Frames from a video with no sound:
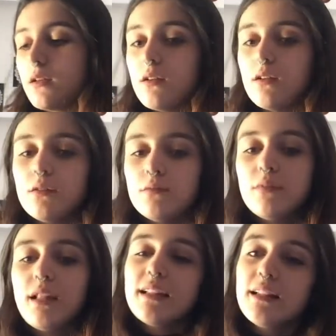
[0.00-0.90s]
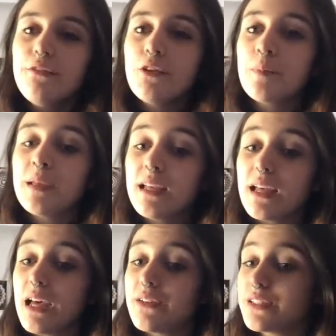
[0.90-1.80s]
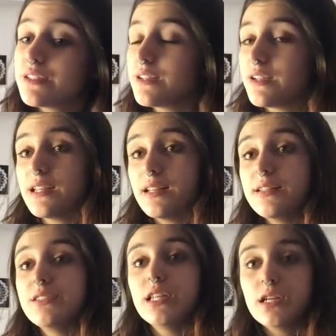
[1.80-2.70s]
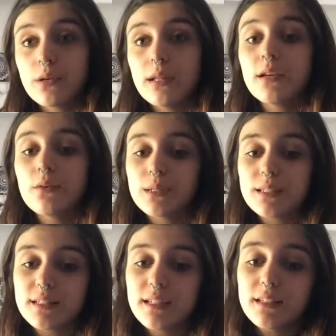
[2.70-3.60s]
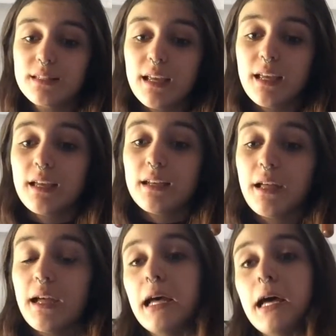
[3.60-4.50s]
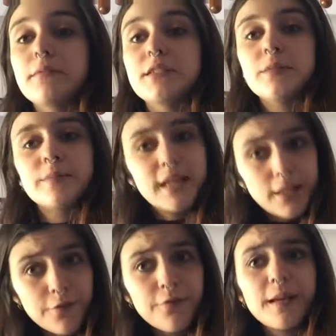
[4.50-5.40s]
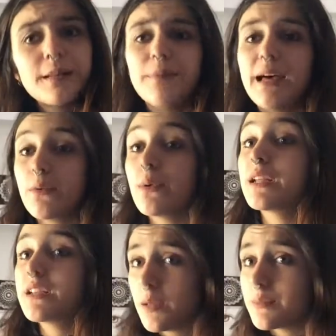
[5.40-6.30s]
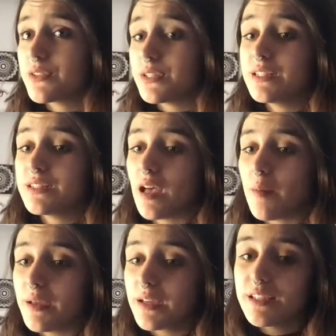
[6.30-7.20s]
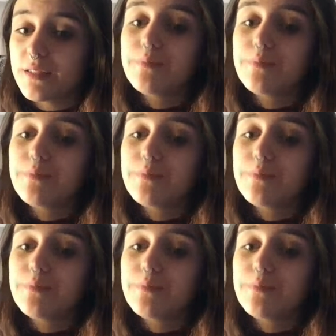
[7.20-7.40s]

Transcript: luckily for me, I've studied general linguistics and I have some kind of feedback when it comes to this topic.